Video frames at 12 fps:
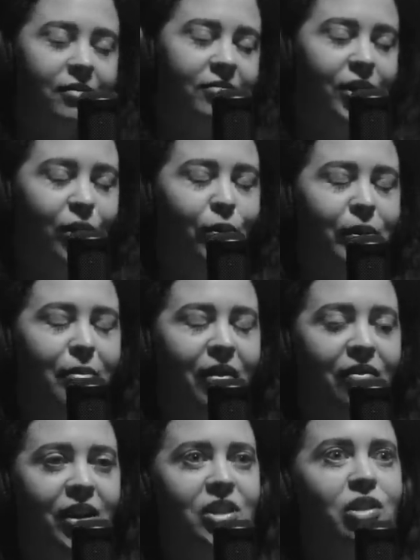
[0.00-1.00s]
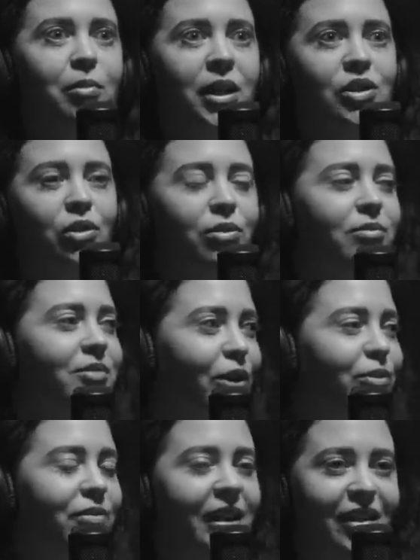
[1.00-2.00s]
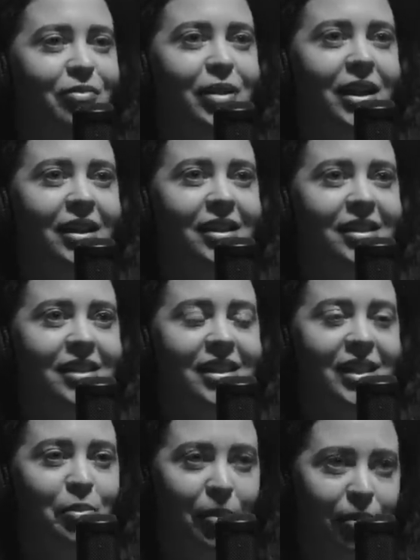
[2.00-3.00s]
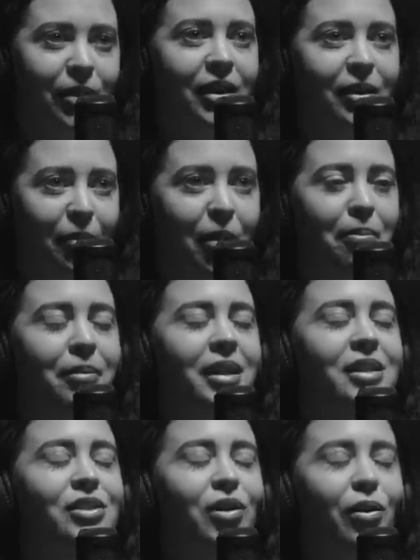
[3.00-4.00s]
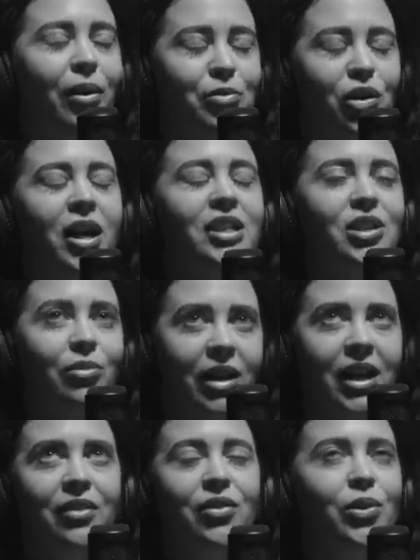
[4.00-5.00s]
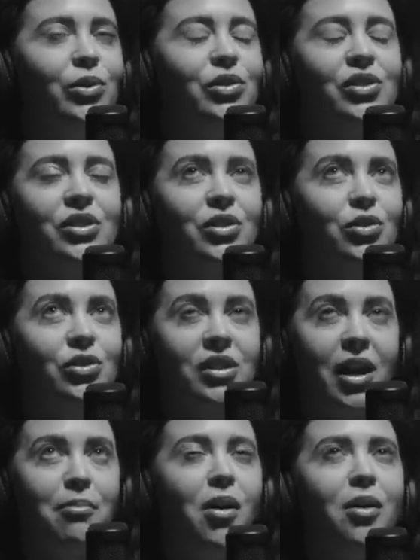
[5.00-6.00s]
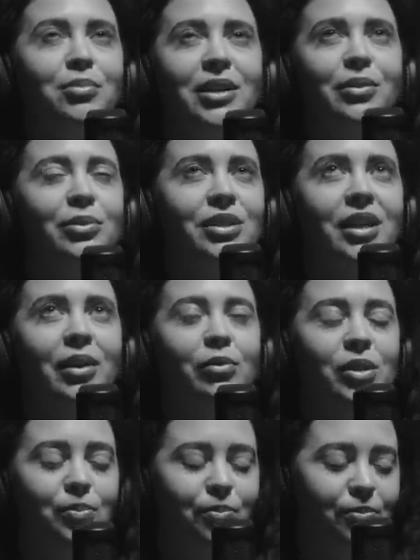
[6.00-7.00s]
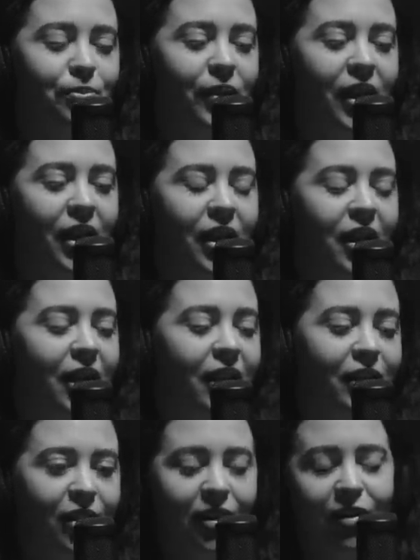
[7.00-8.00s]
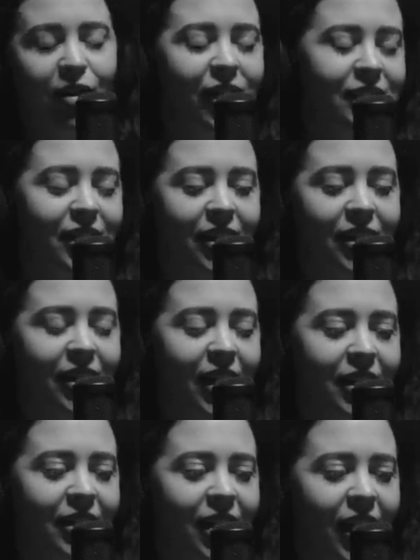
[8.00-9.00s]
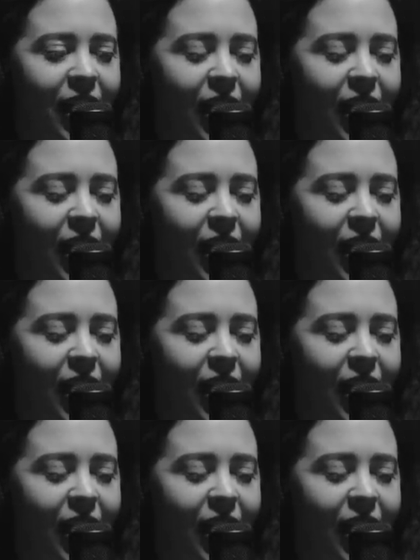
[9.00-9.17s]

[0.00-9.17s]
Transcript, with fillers: you know with my fixer I'm like don't don't leave me because these people are gonna mob me so I'm trying to do an interview and just you just get mobbed it was it was crazy and and